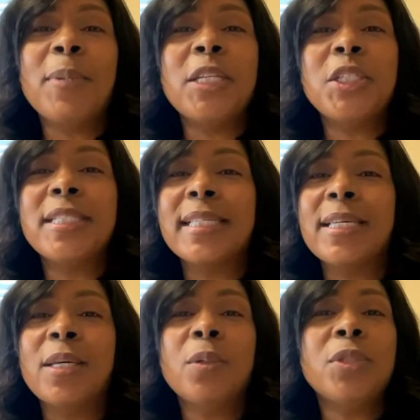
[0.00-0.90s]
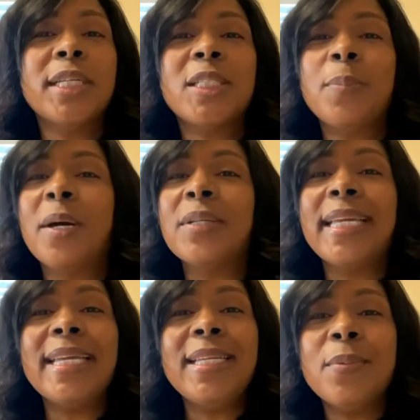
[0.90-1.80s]
that patients can go just about
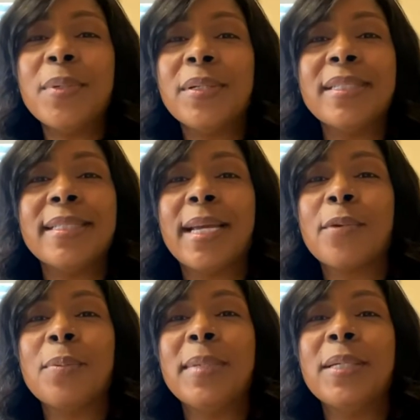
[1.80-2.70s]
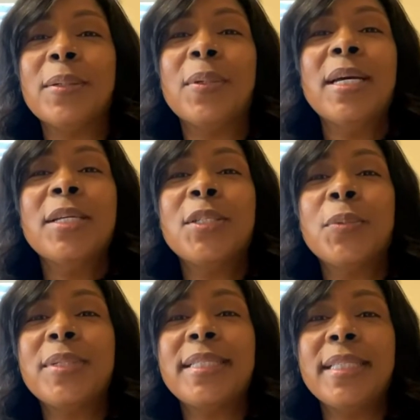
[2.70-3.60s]
anywhere in Sacramento to
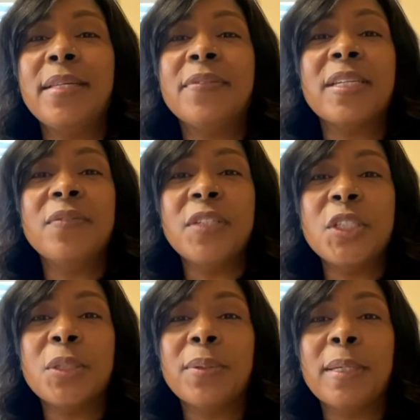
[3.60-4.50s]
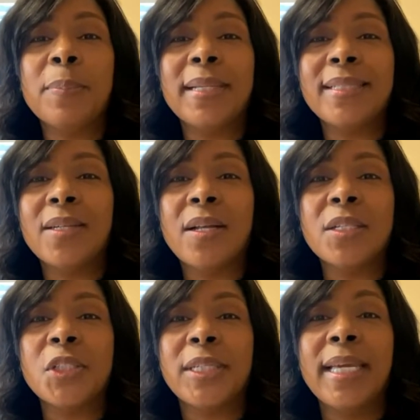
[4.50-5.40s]
receive conventional
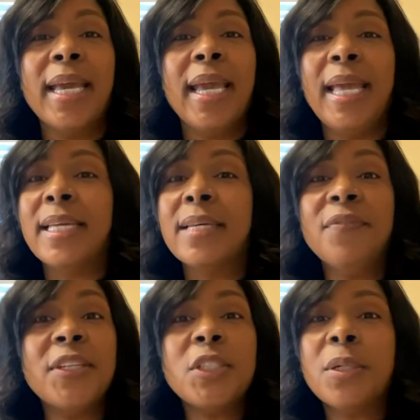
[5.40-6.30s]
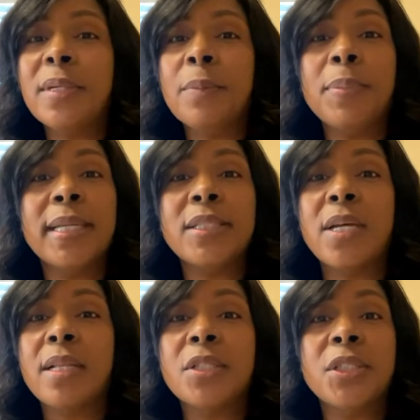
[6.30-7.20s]
implantology. And conventional
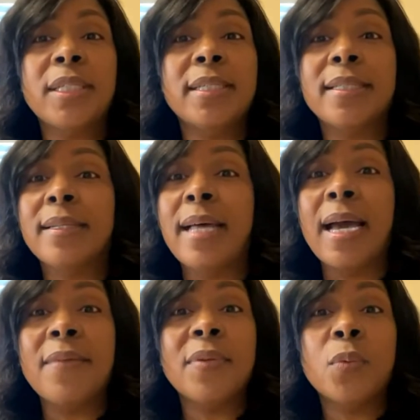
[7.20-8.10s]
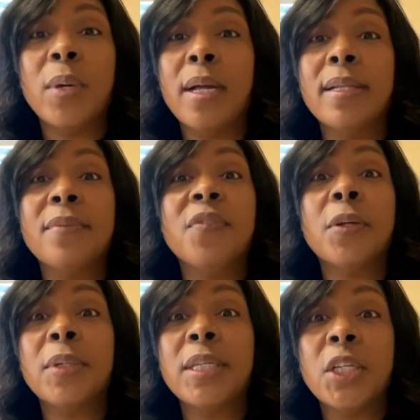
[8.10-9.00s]
implantology is alive and well and
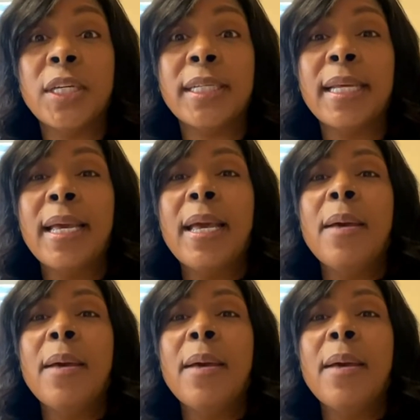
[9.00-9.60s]
very good.